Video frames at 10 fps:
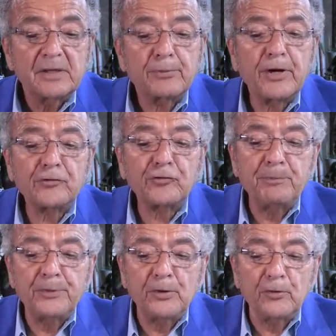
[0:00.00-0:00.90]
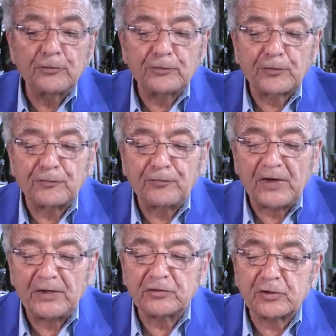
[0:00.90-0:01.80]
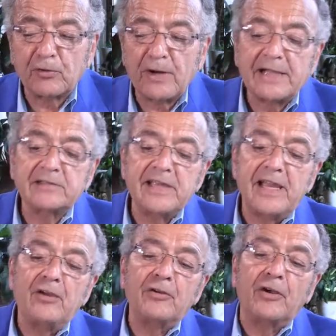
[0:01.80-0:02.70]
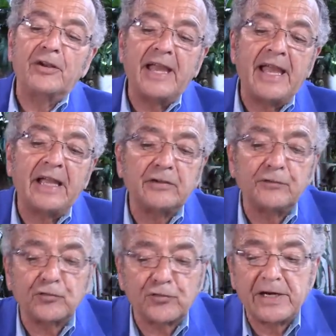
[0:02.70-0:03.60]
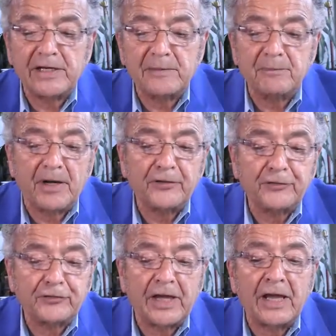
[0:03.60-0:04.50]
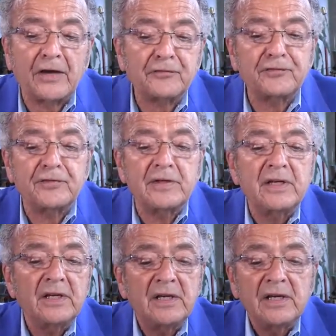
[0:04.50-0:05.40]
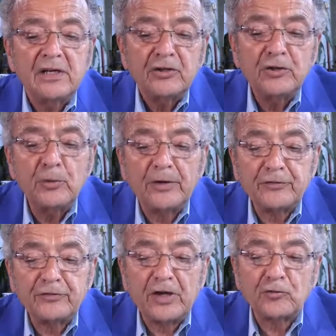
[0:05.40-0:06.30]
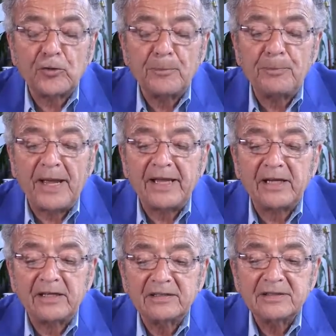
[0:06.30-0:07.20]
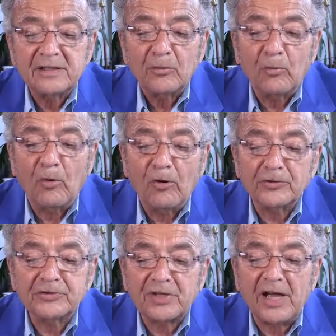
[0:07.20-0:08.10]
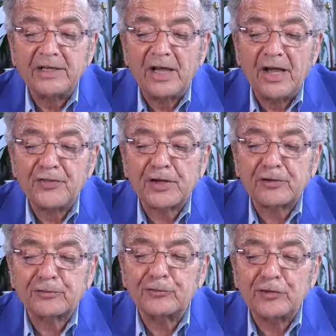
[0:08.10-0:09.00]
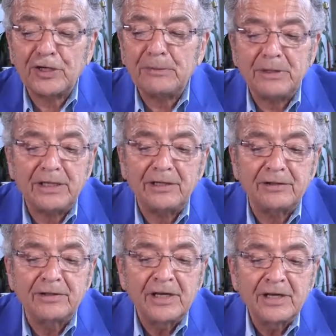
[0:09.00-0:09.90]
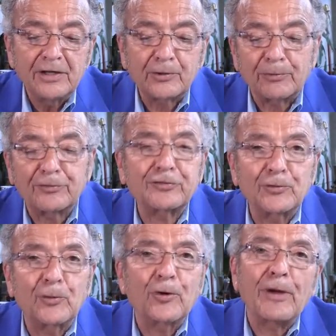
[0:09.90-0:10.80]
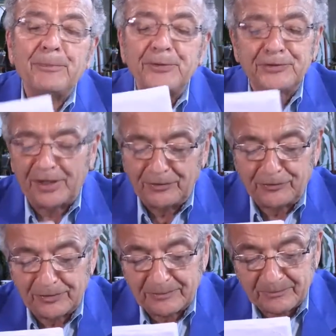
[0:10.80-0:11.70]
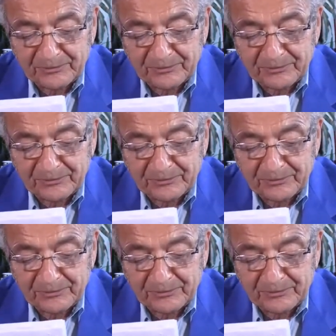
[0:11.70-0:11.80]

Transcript: pressure bills for Fed to crack down on active trading by staff. U.S. Central Bank warned tighter ethics regime needed to restore reputation.